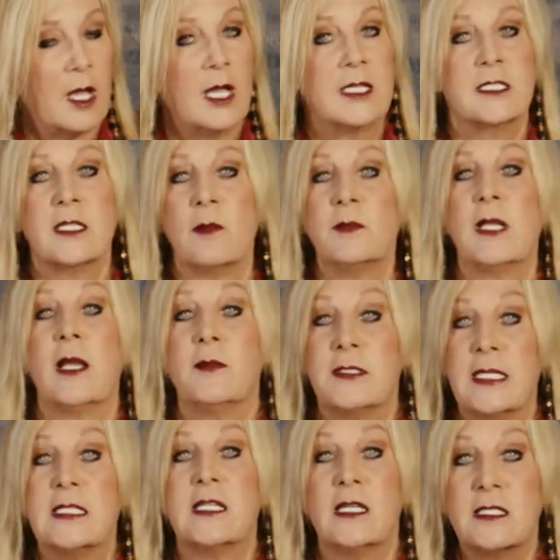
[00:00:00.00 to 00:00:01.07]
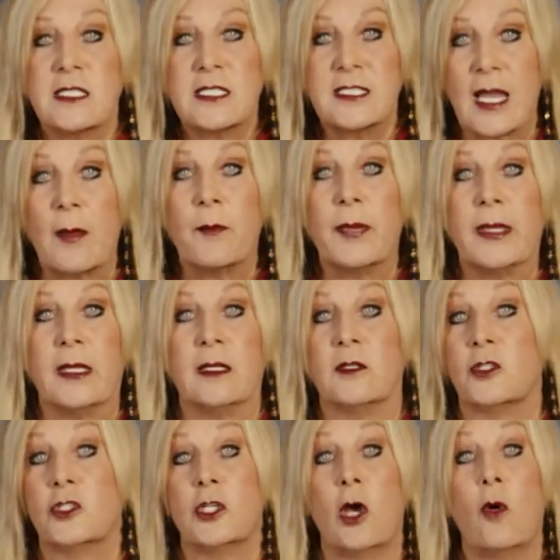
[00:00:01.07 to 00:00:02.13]
Sometimes he does step in,
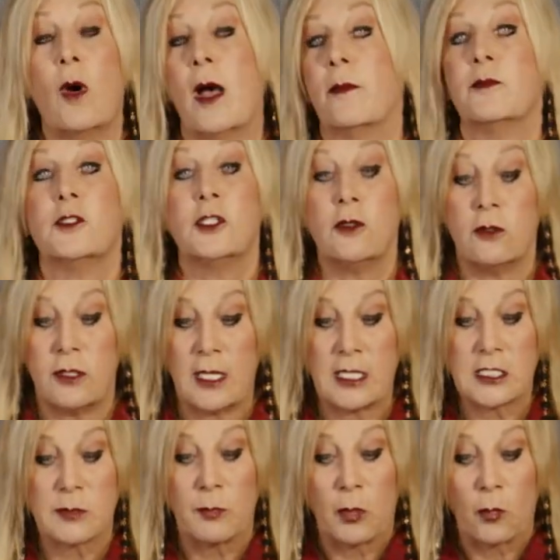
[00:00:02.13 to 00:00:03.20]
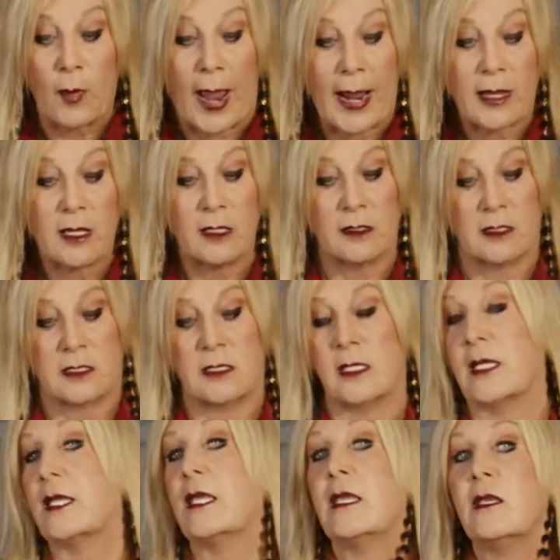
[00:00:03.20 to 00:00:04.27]
show up, do things
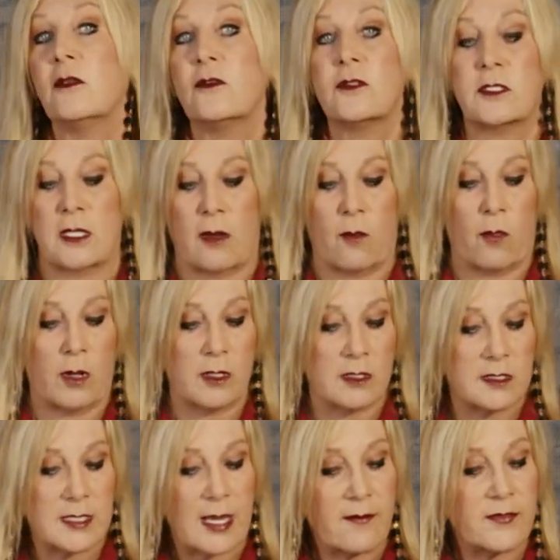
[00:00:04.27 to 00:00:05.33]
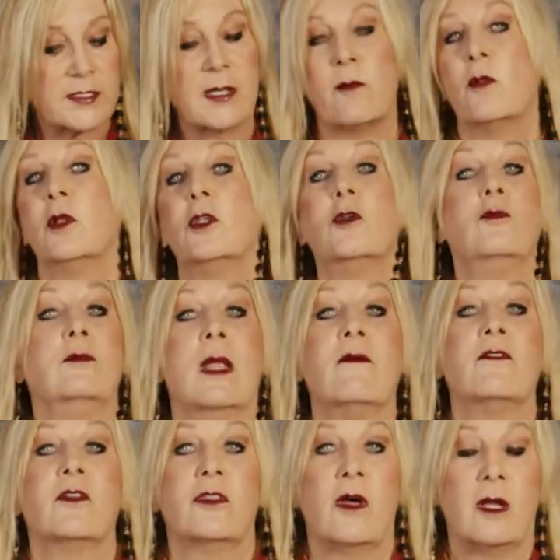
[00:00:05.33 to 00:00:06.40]
miraculously, heal someone, save someone you
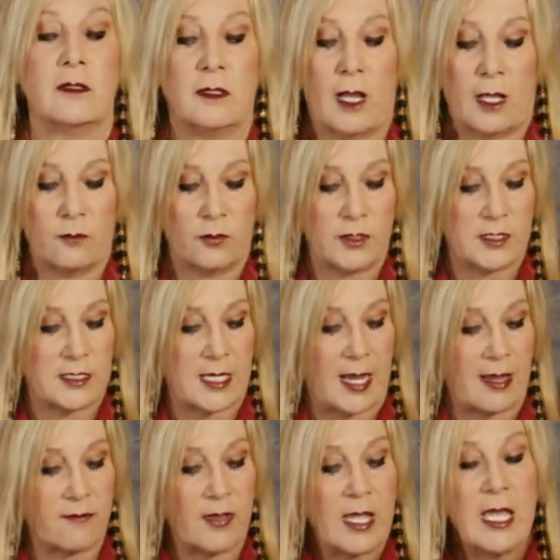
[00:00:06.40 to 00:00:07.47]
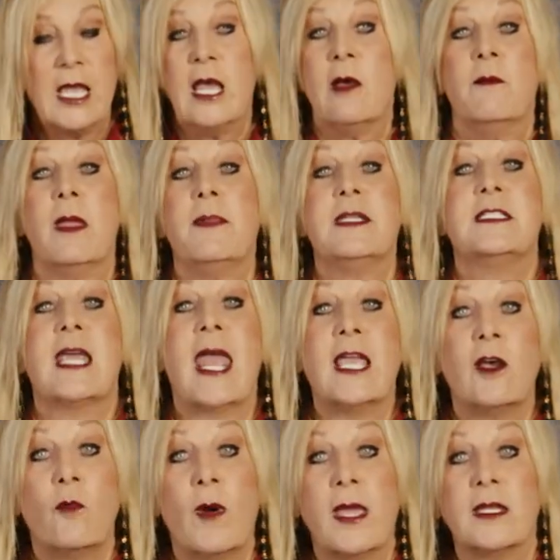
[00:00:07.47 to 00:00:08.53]
never thought God would save, maybe
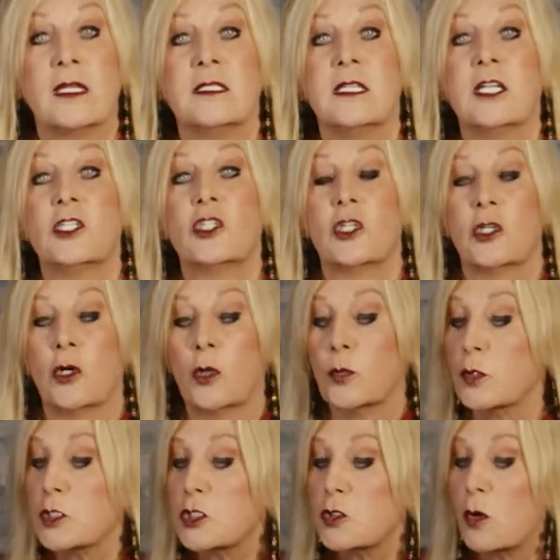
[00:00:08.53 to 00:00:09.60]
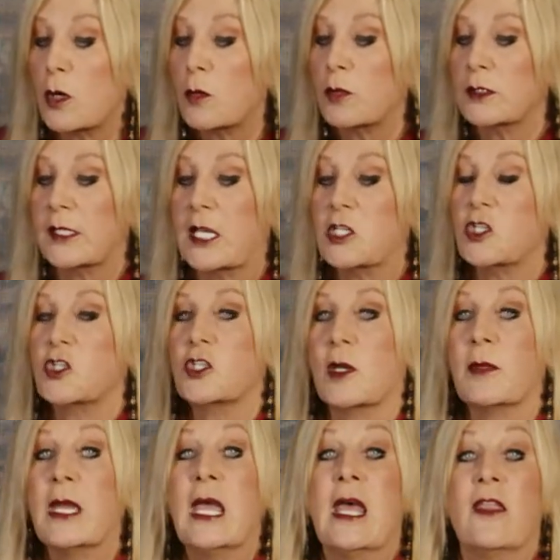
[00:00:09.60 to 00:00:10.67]
take away an addiction or restore a
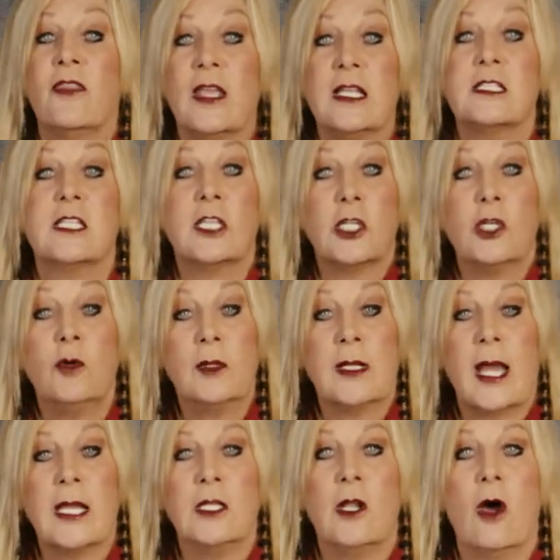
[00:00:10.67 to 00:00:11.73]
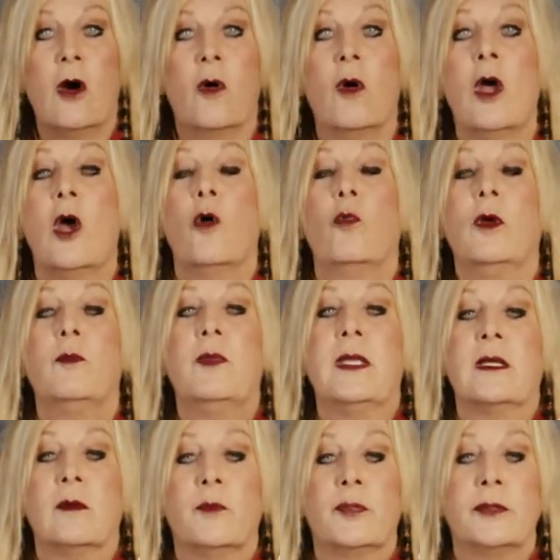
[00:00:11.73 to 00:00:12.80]
relationship, things that you and I know would be
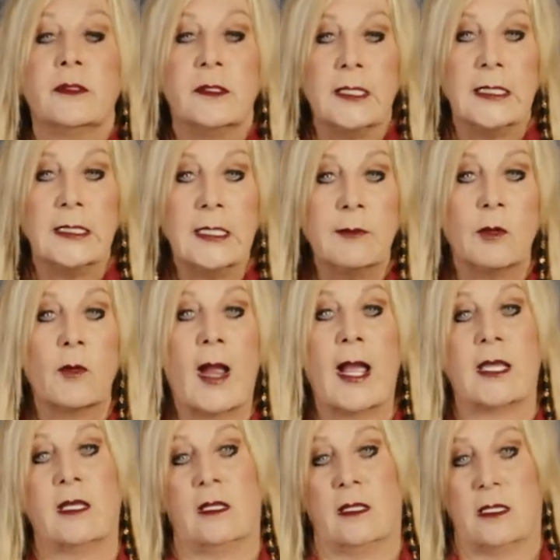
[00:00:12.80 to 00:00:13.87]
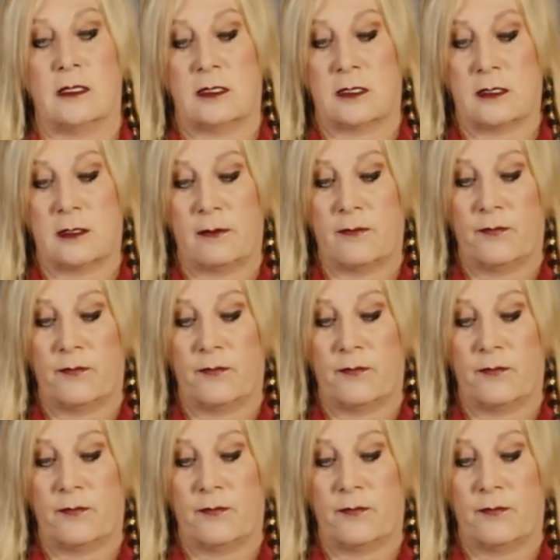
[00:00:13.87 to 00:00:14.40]
completely miraculous.